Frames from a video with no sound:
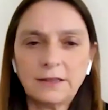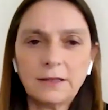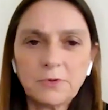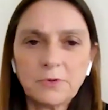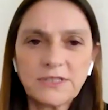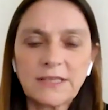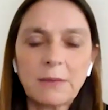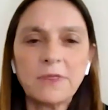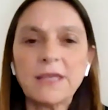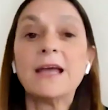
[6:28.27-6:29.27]
there was
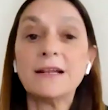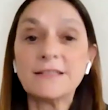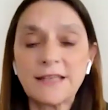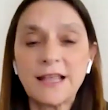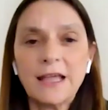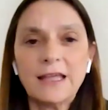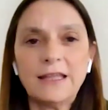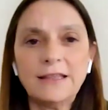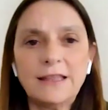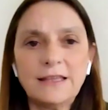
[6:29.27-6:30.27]
something else
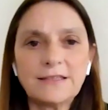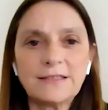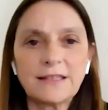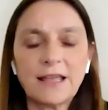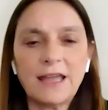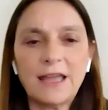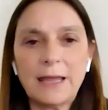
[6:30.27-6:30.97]
in this